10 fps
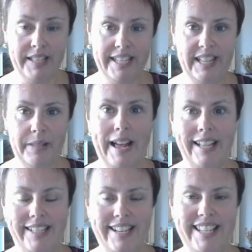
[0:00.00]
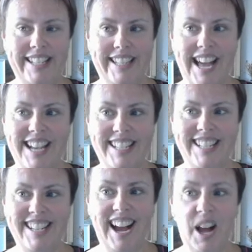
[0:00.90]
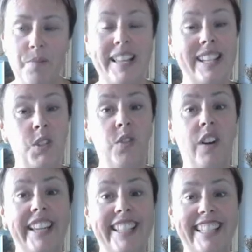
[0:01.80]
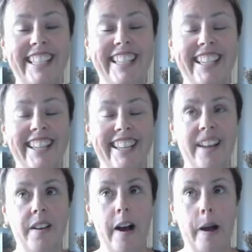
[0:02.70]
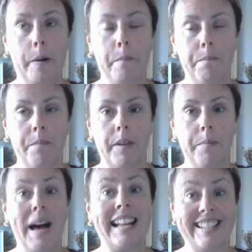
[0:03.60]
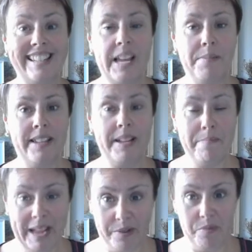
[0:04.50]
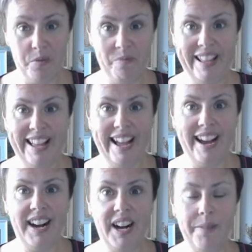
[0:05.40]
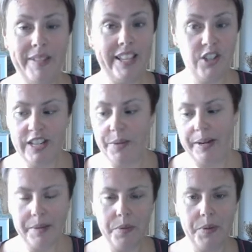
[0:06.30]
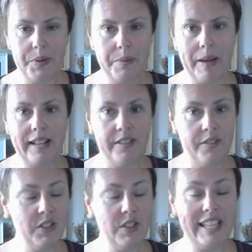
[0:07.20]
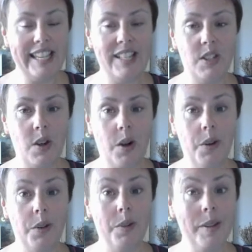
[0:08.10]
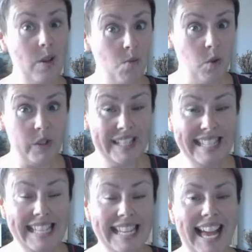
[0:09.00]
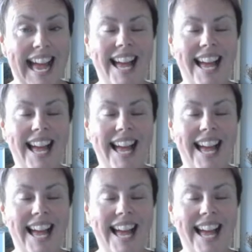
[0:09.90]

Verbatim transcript: full crosses and half stitch also known as tent stitch um, and that's that's what the, pat, um, the pattern calls for as well and